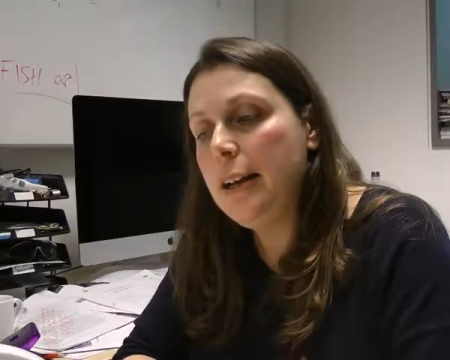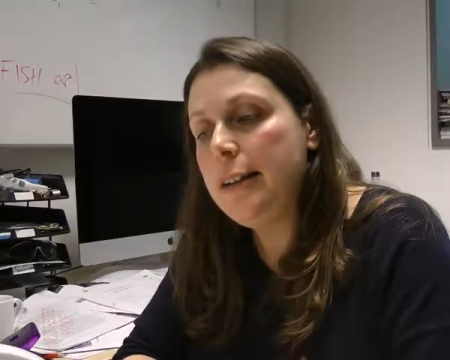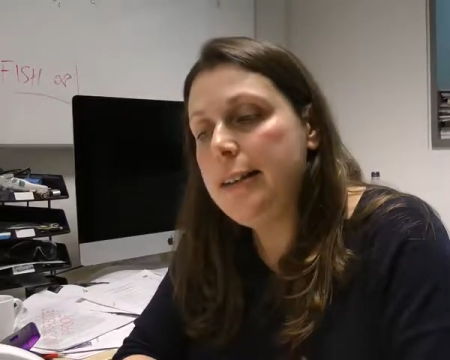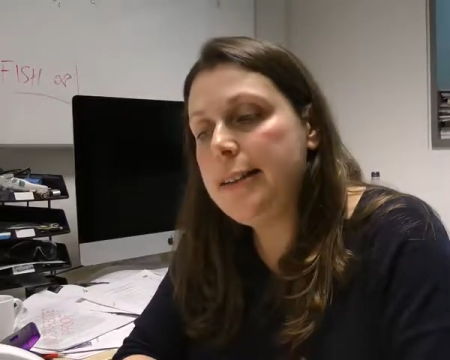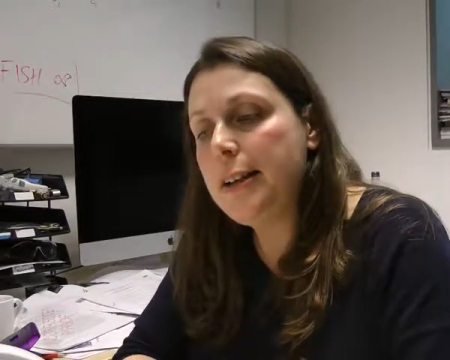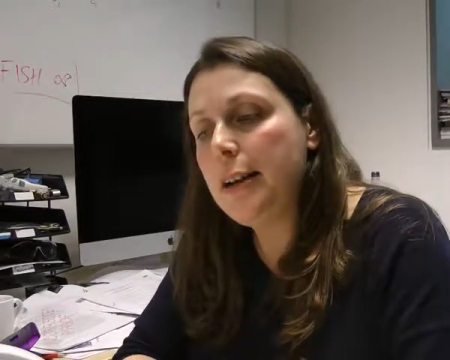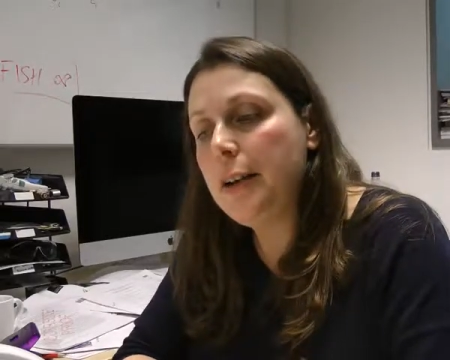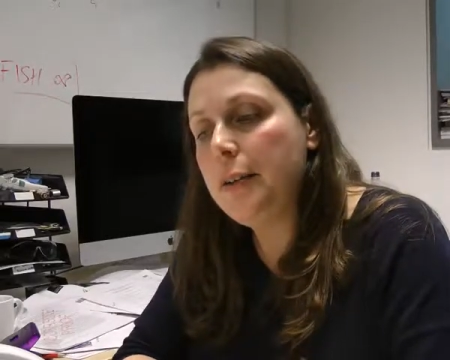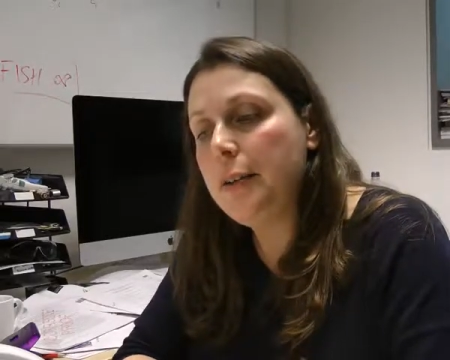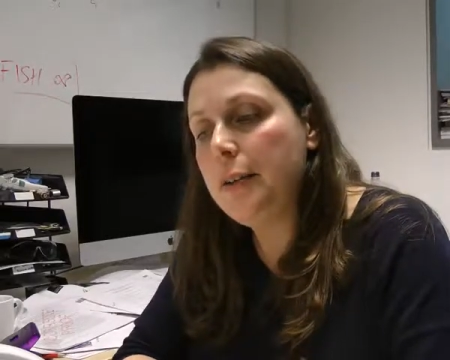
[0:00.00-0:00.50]

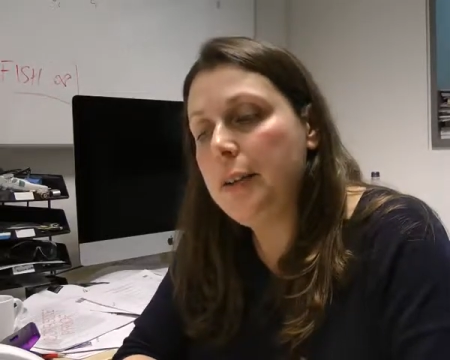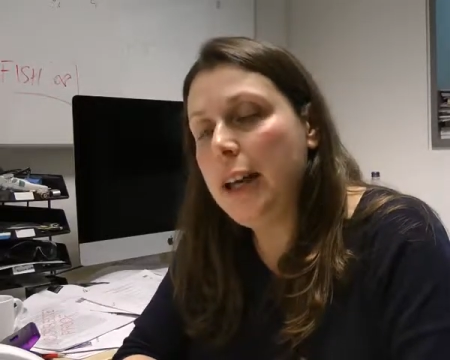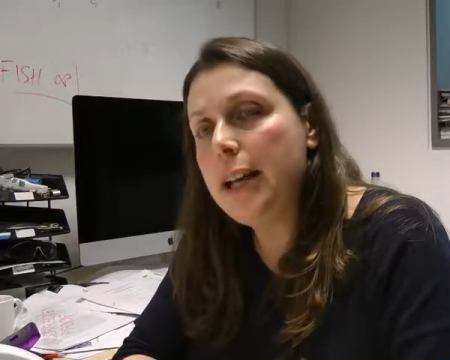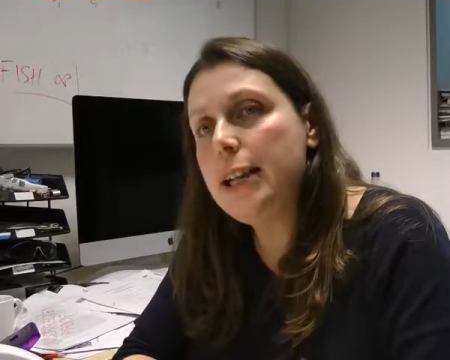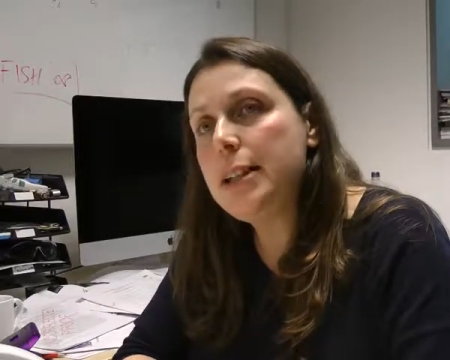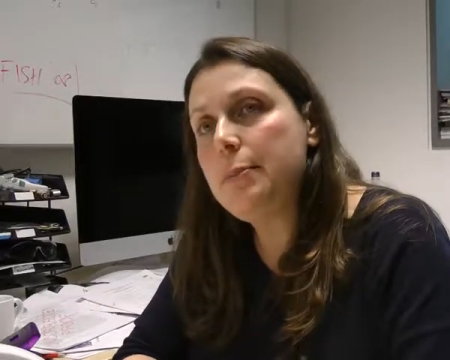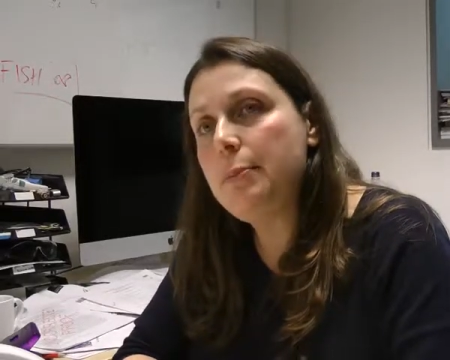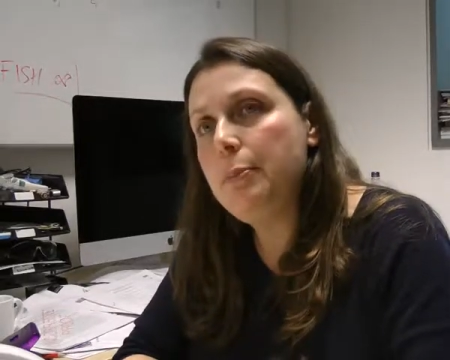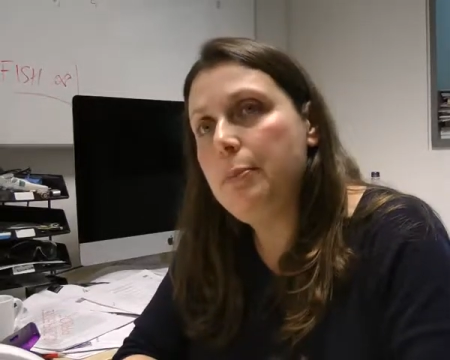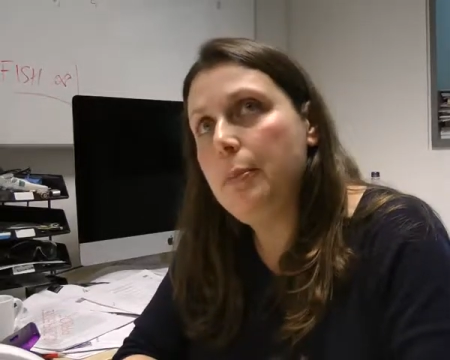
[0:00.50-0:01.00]
So
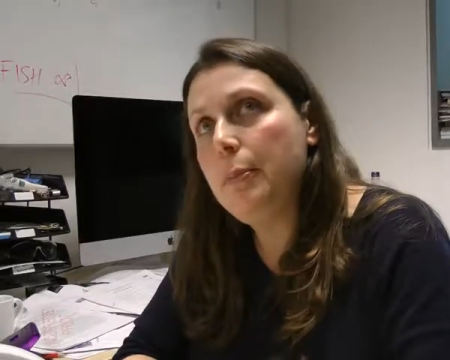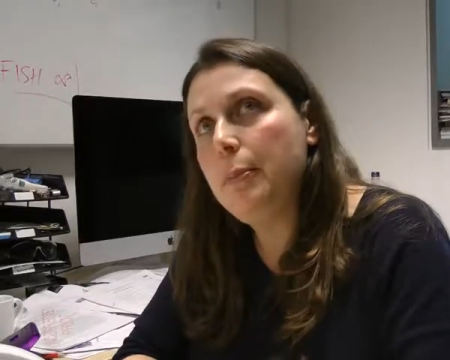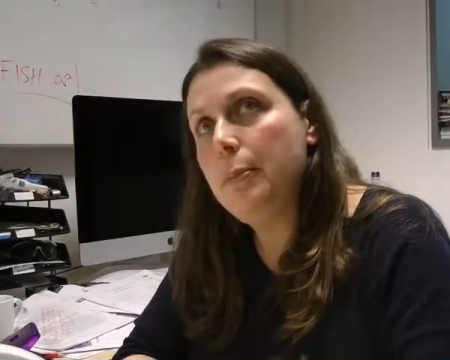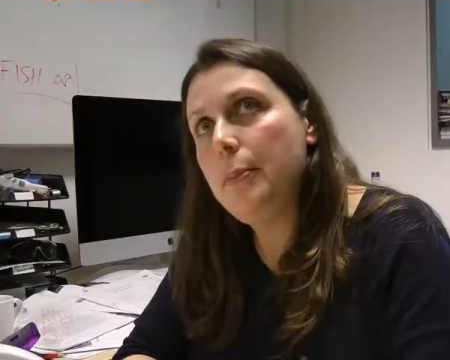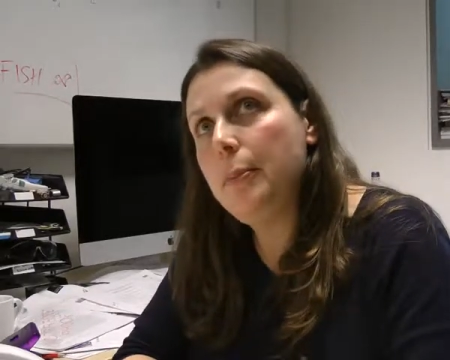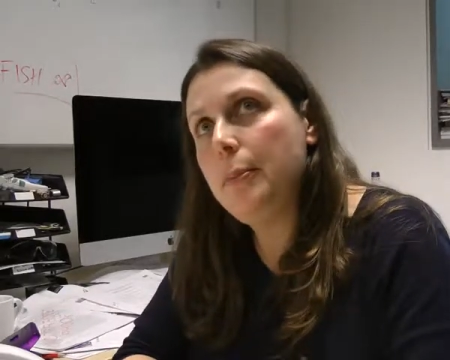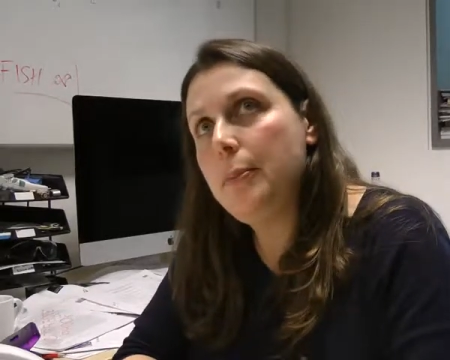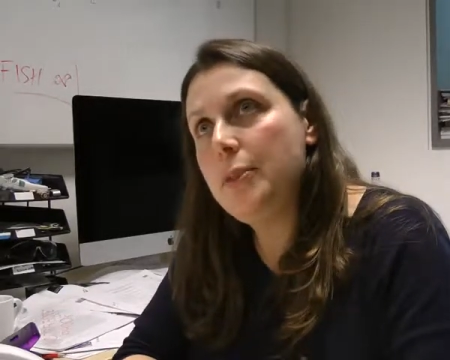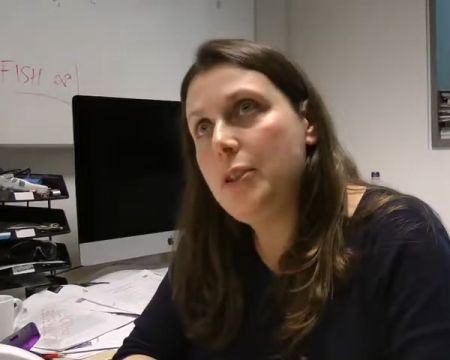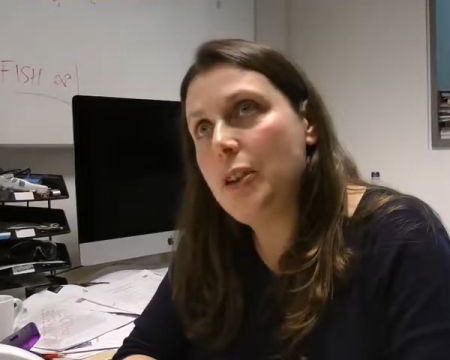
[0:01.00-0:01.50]

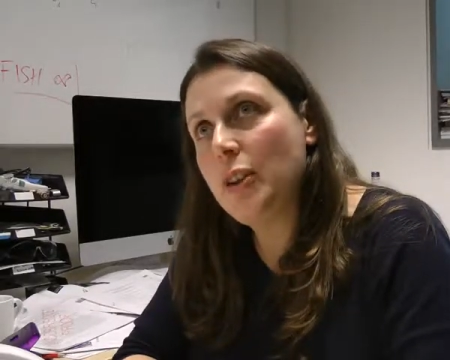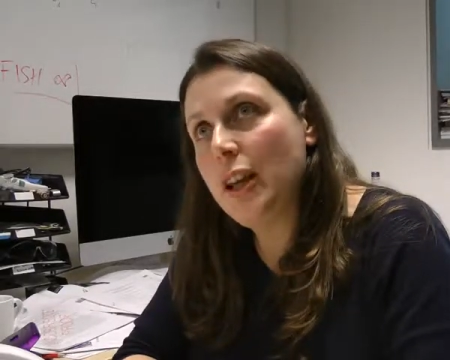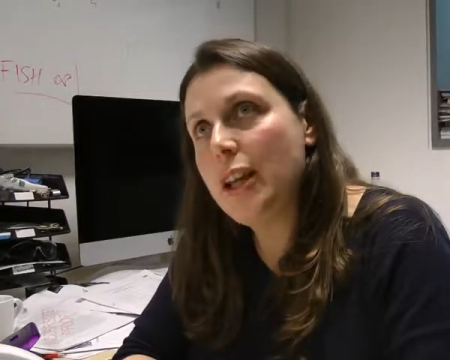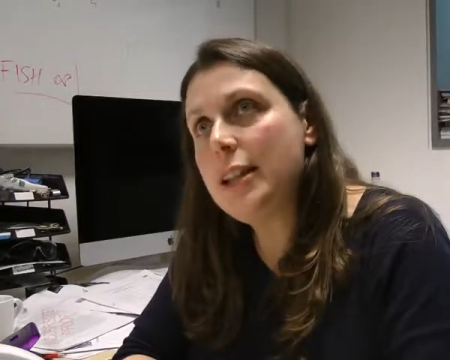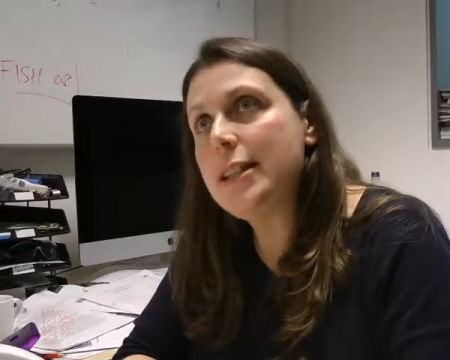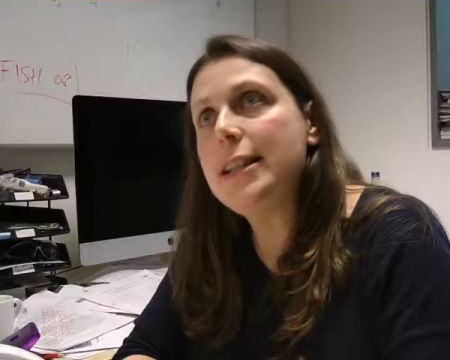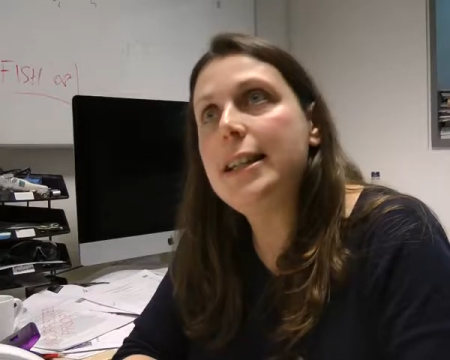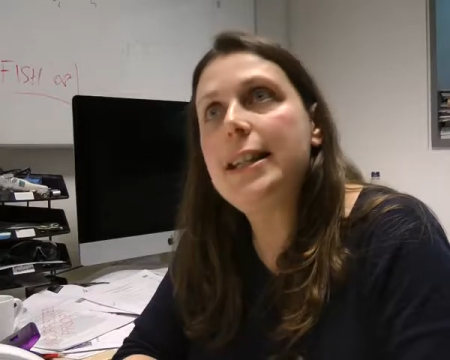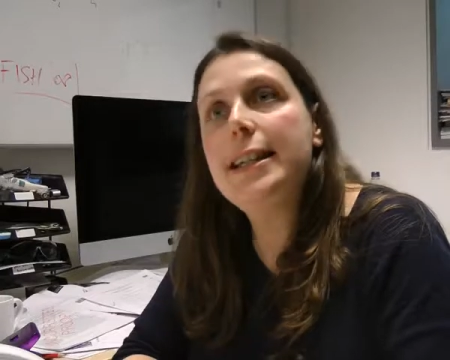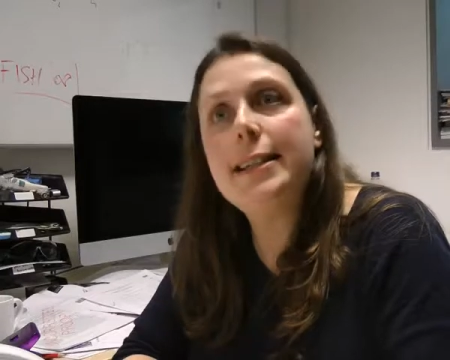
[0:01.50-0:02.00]

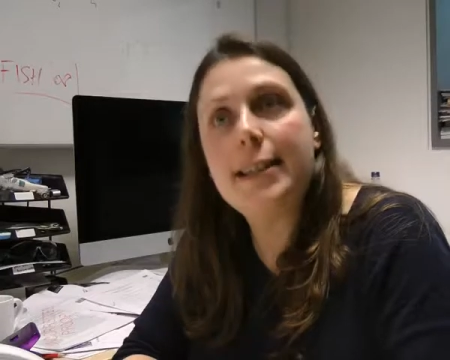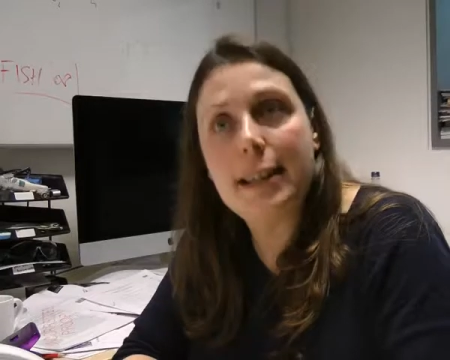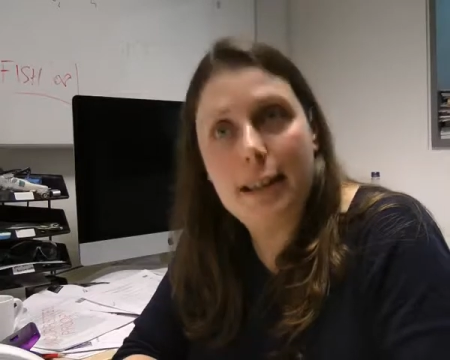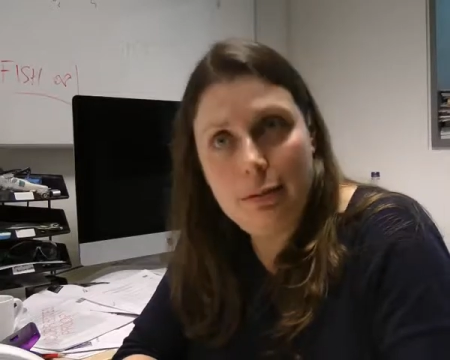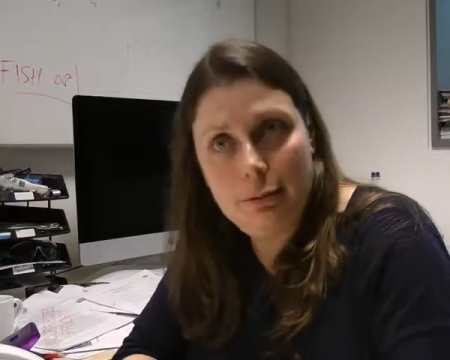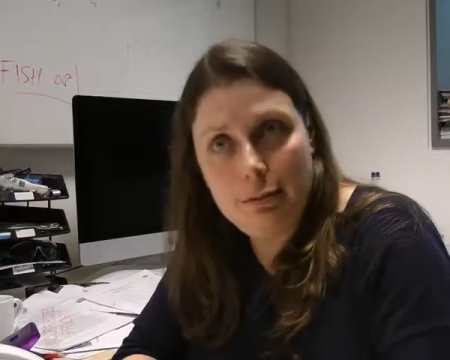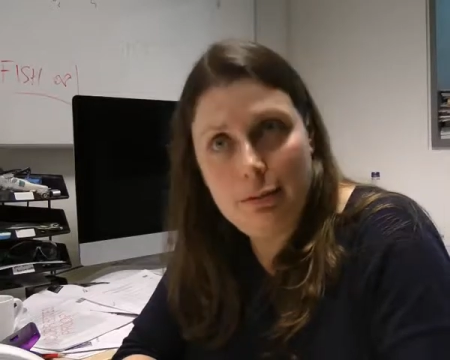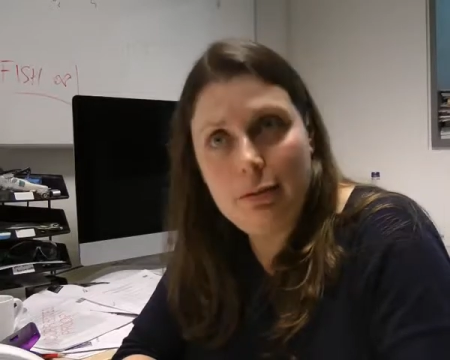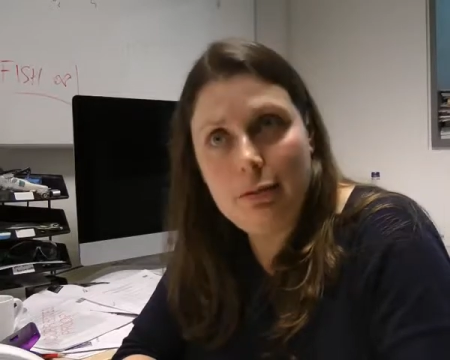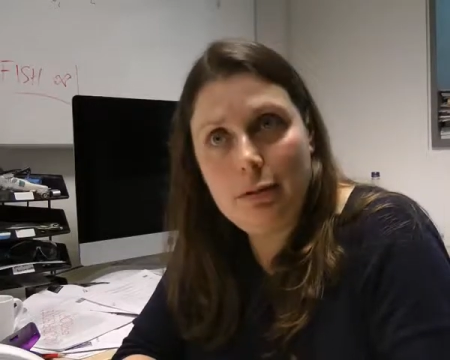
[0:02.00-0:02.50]
that's easy